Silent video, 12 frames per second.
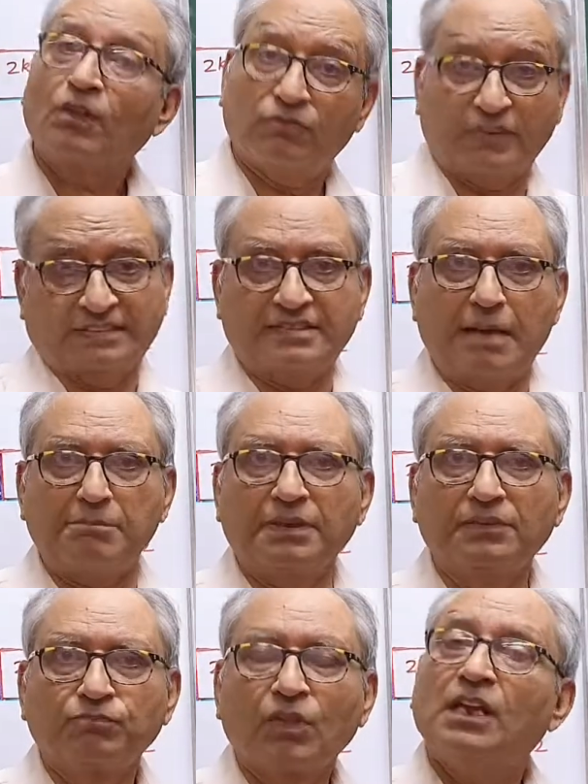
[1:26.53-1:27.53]
For
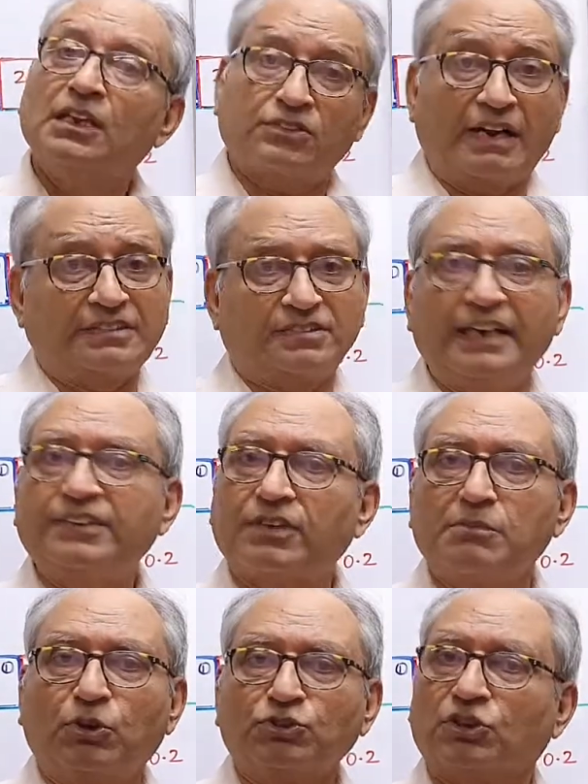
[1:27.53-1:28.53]
example,
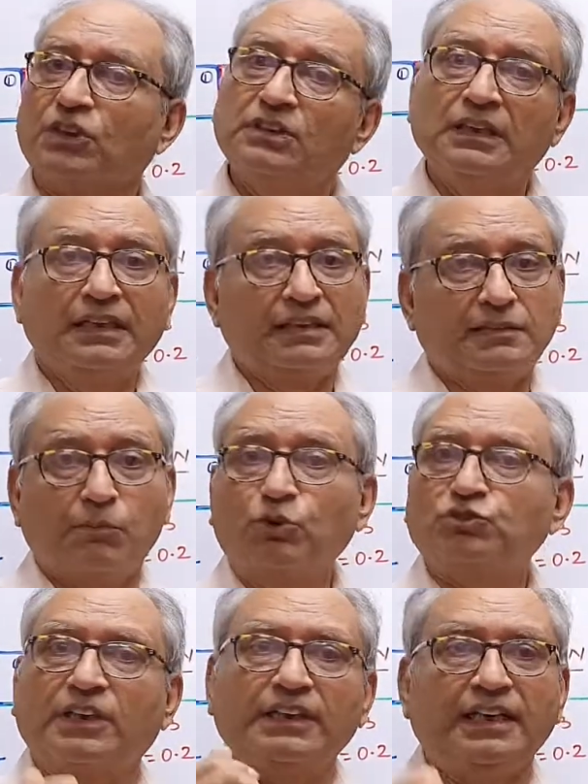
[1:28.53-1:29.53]
translatory motion, the
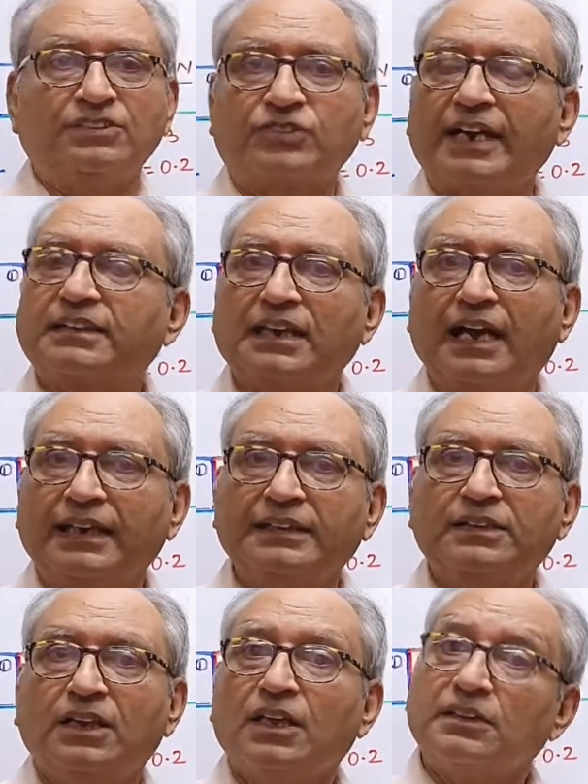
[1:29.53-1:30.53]
motion in a straight line,